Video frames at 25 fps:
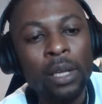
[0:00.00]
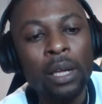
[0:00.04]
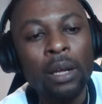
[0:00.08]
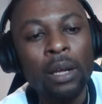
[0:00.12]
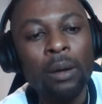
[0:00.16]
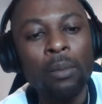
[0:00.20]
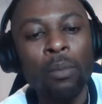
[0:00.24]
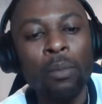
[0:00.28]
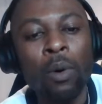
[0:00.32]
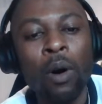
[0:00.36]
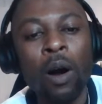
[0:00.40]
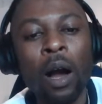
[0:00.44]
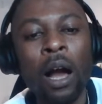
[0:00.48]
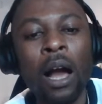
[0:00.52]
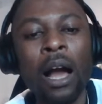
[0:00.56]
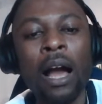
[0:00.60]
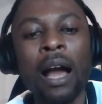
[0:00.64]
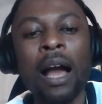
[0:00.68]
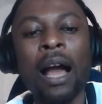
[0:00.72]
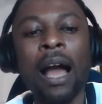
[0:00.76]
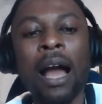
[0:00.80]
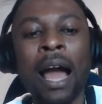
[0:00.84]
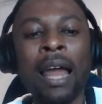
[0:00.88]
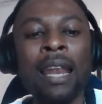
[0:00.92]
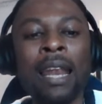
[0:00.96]
But
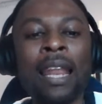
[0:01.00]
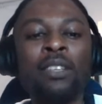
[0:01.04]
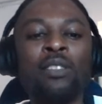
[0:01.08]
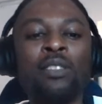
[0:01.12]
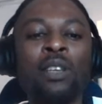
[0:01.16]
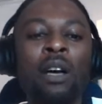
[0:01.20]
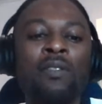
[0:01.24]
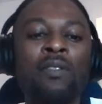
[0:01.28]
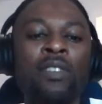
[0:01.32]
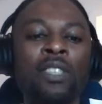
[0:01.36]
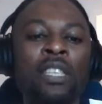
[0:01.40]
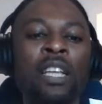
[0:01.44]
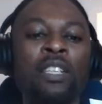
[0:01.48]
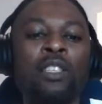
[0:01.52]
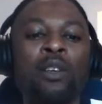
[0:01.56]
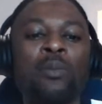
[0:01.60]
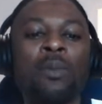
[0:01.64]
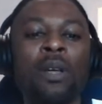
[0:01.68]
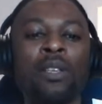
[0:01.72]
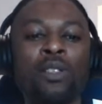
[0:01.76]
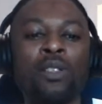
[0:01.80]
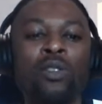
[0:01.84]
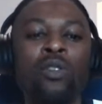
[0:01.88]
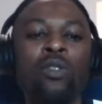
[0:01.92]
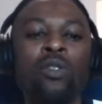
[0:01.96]
I like to have a setup
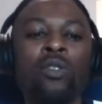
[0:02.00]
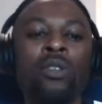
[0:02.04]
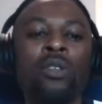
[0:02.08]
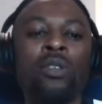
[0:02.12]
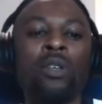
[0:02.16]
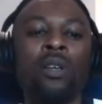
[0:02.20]
that's good.